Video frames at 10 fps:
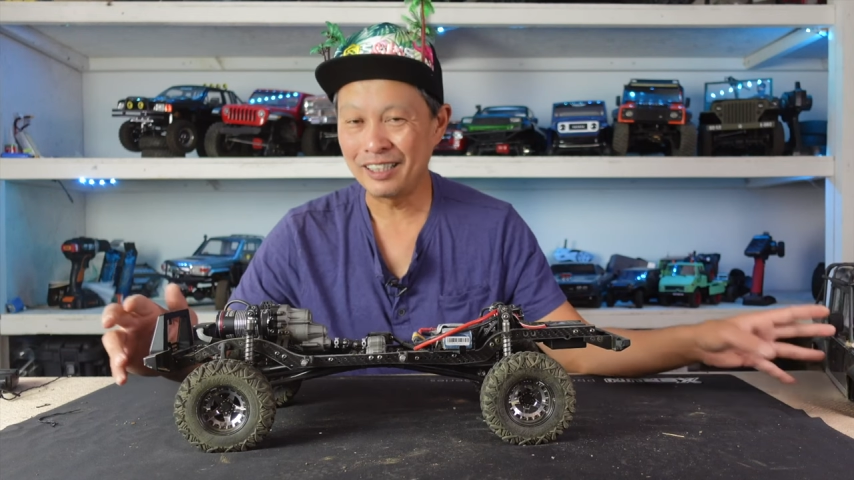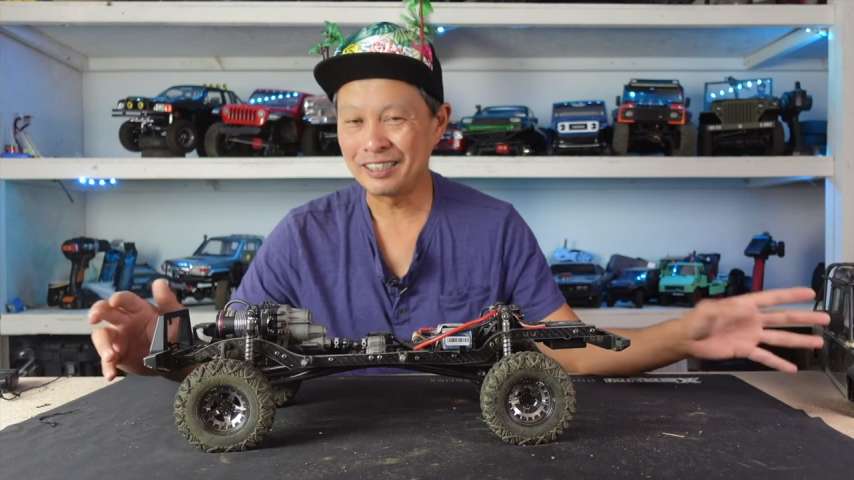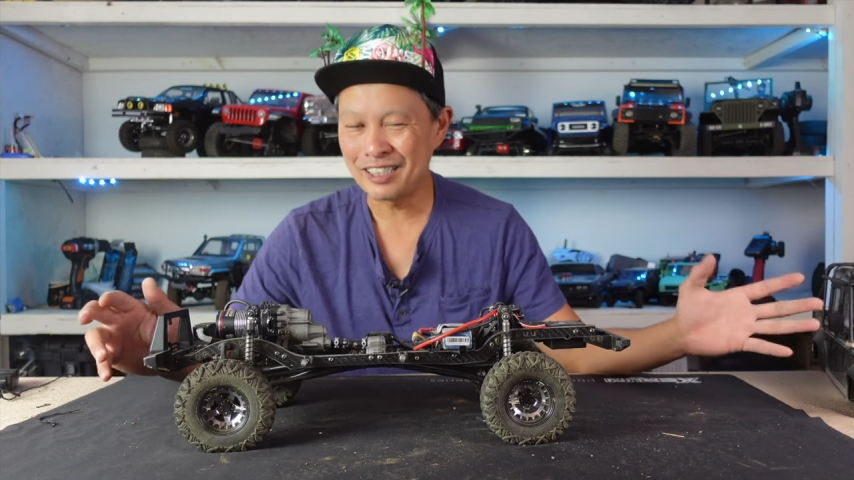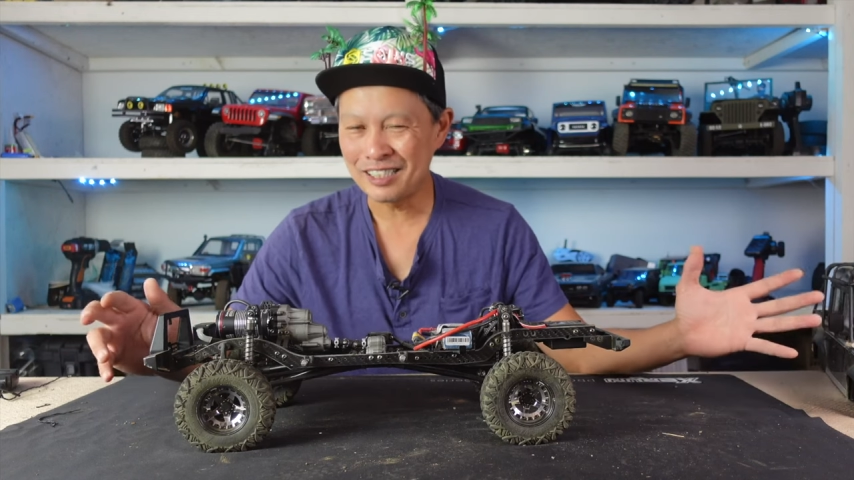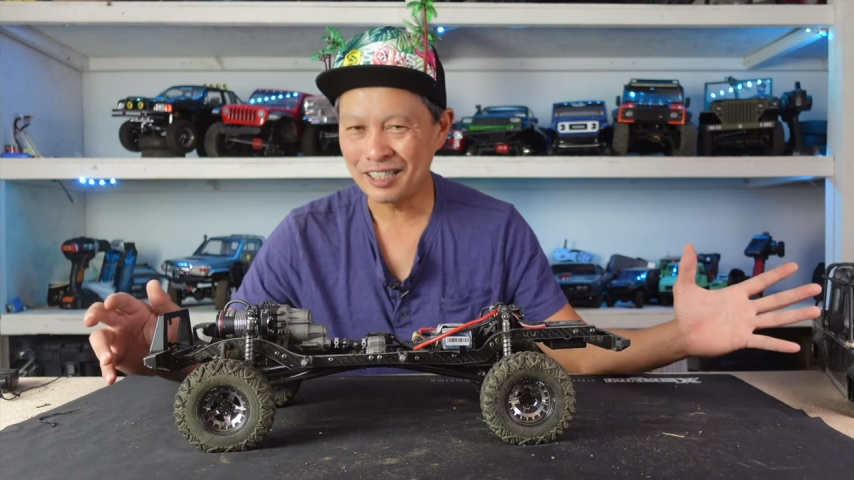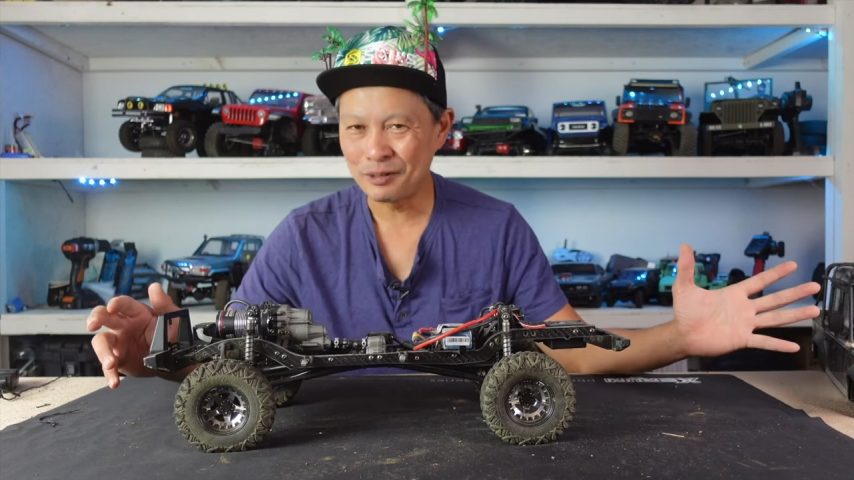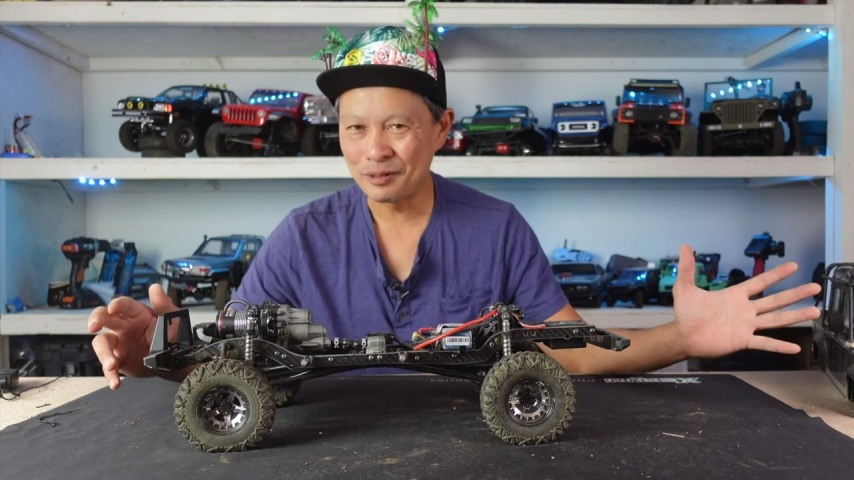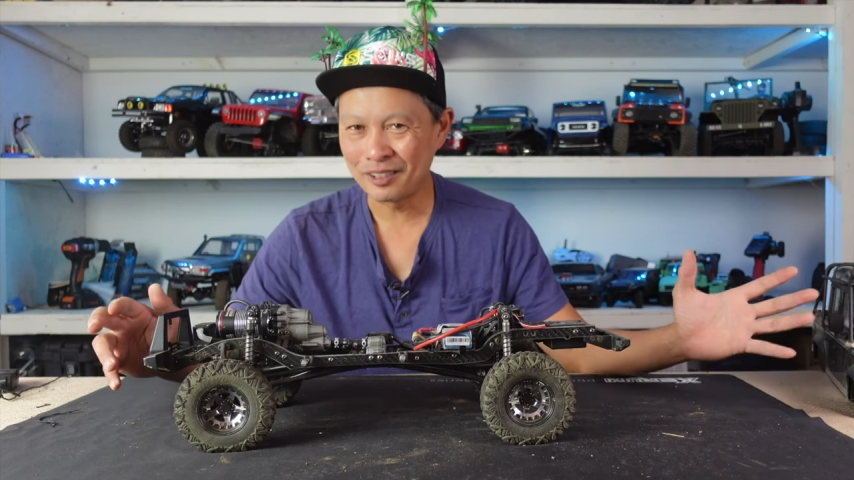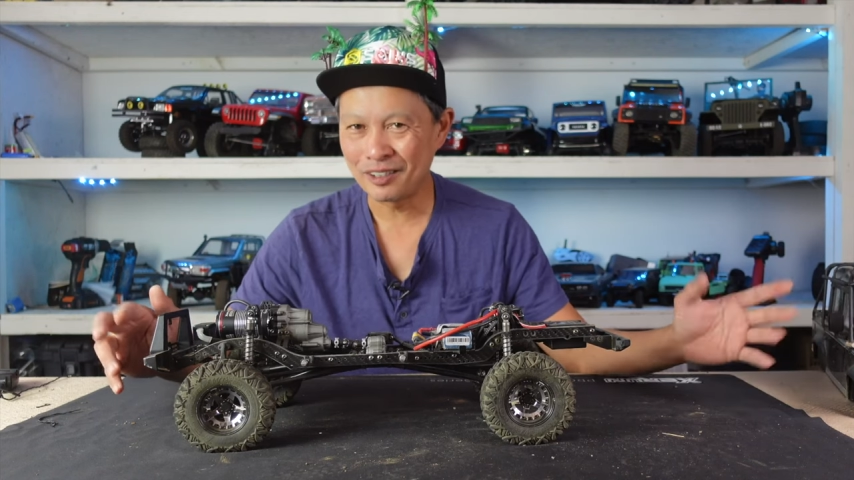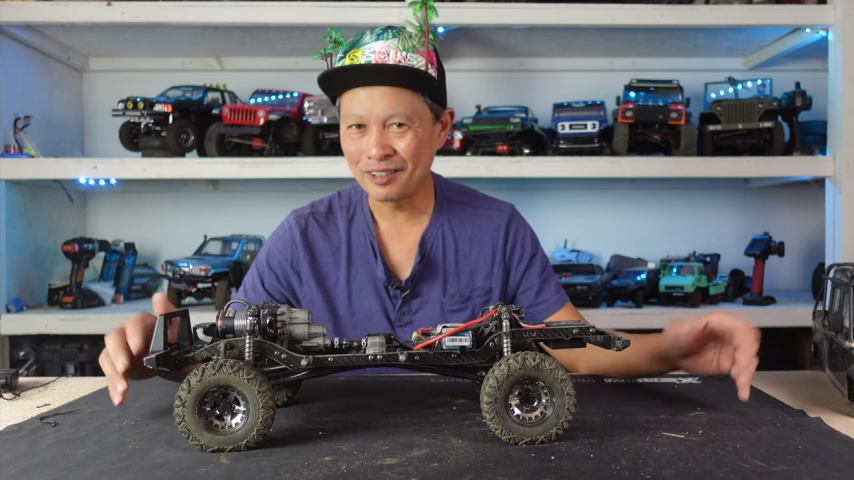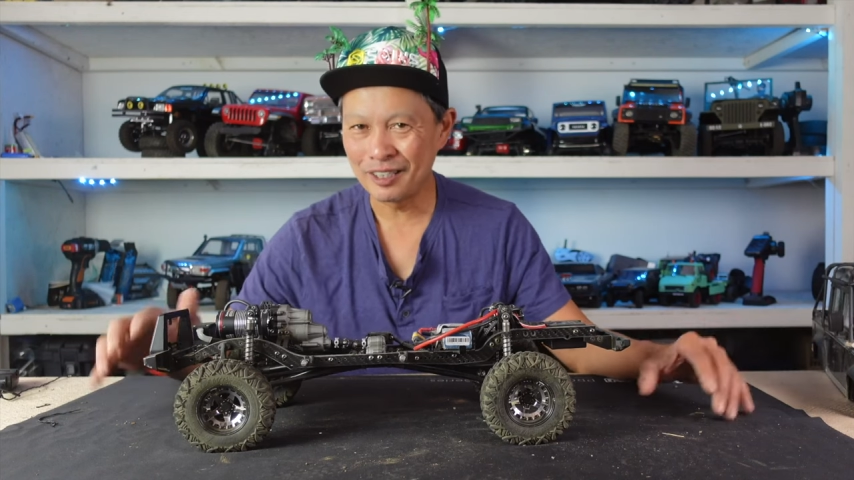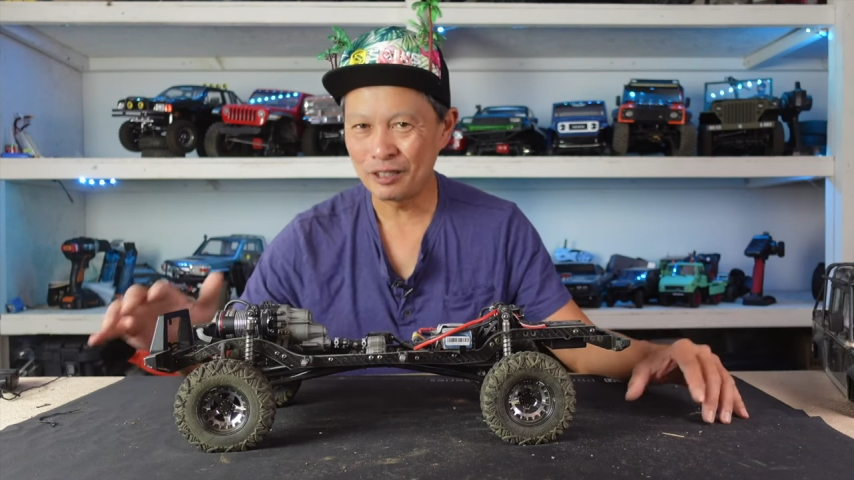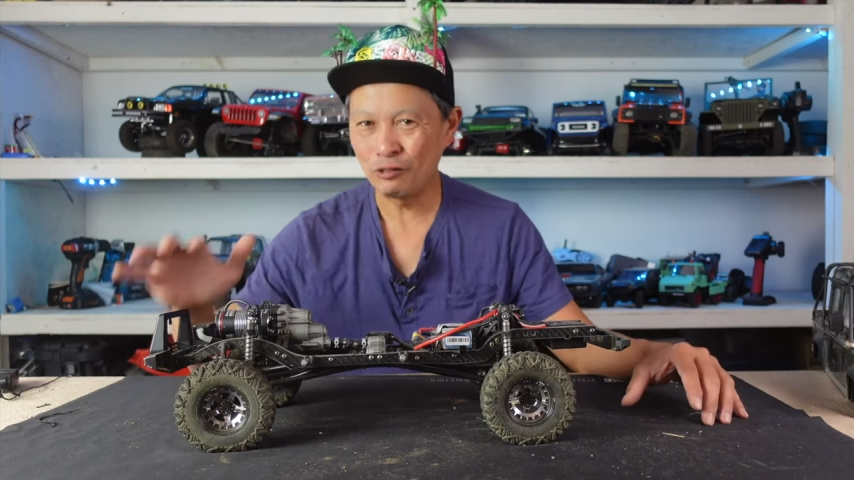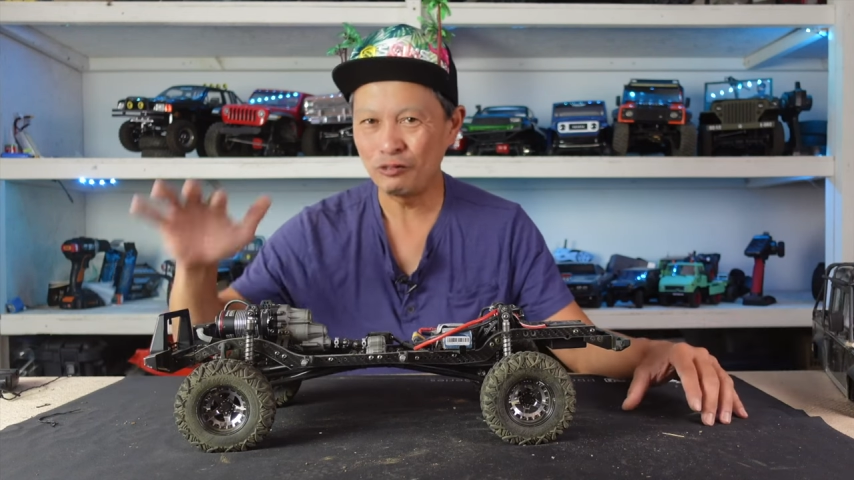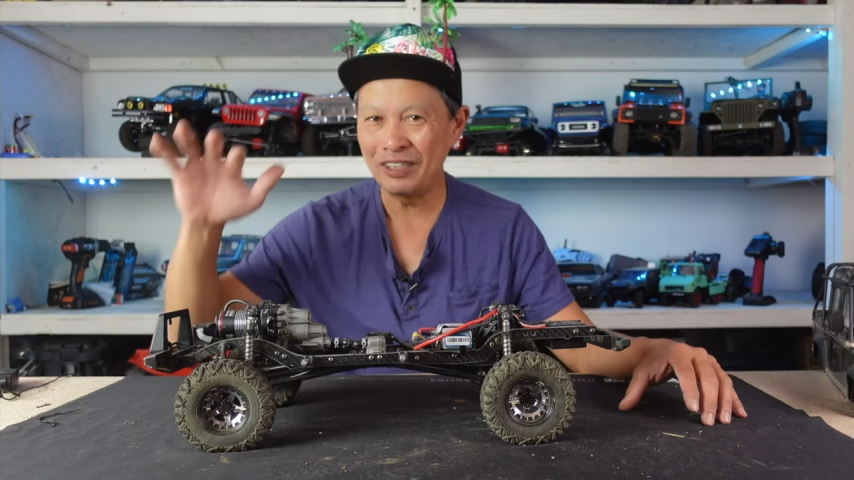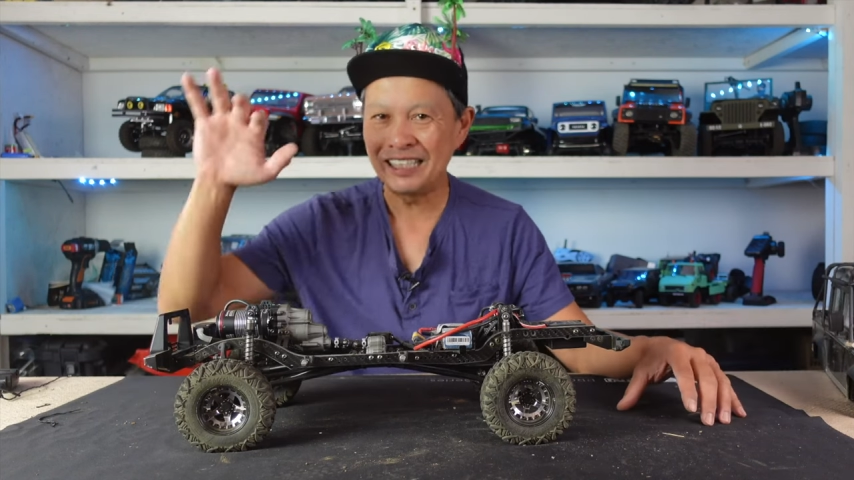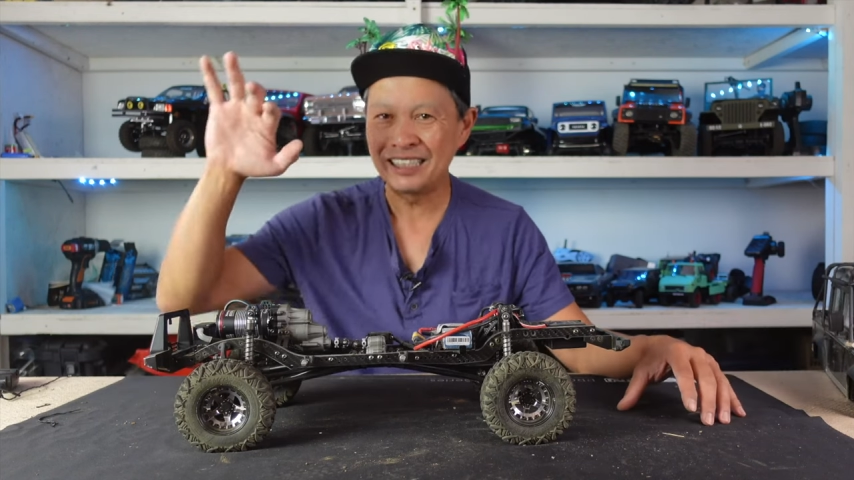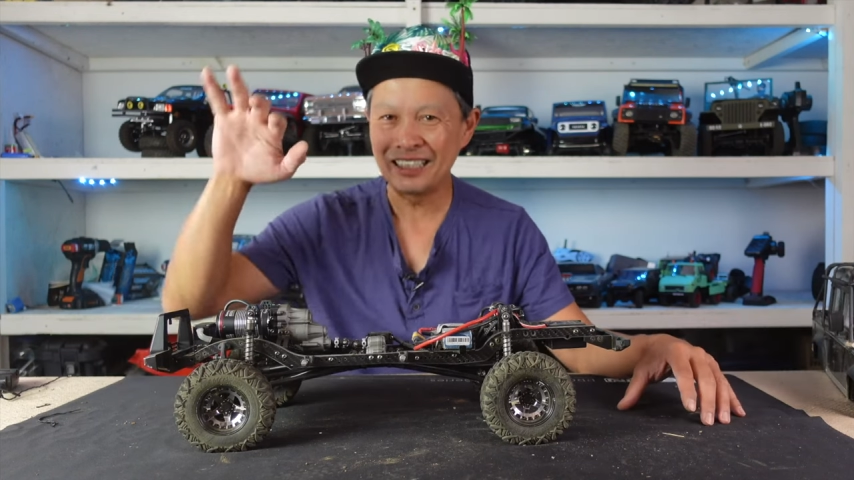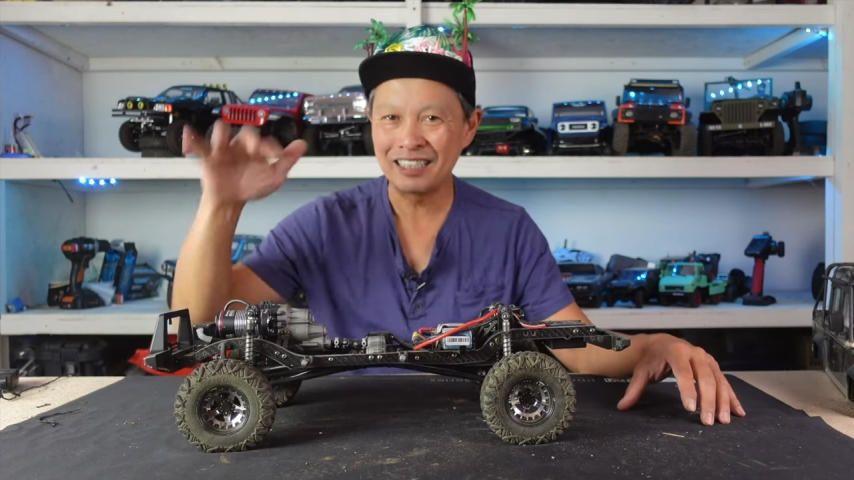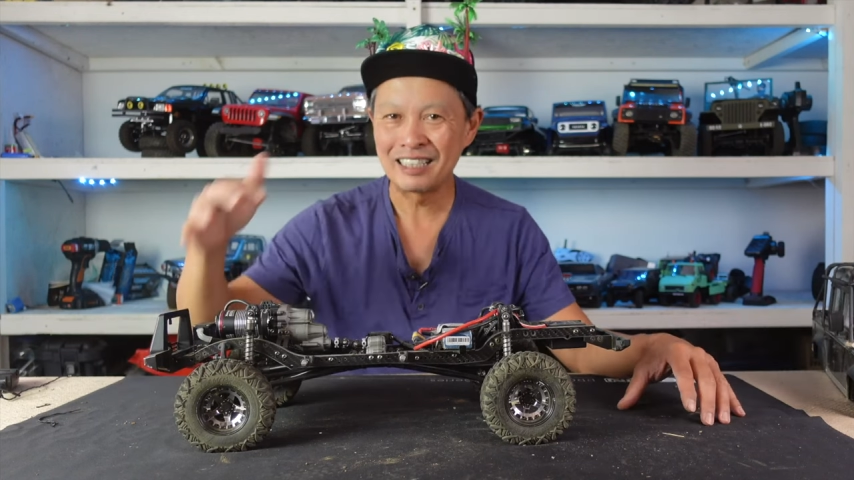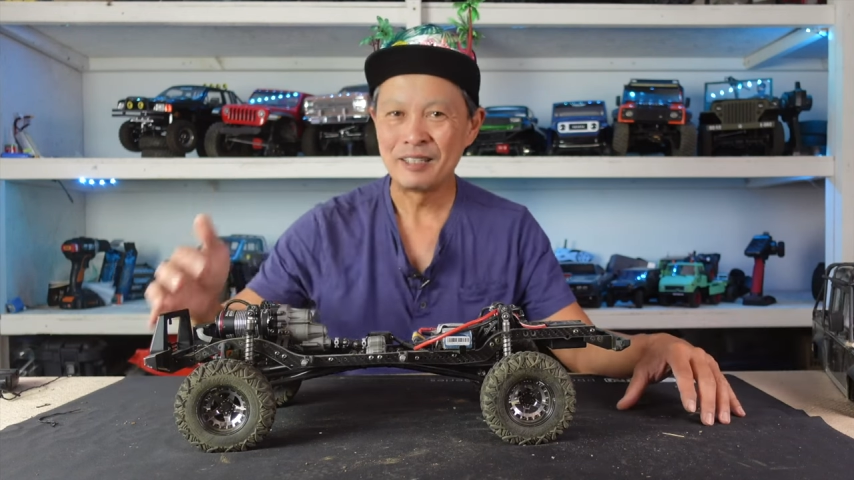like just like your real car and you feel that it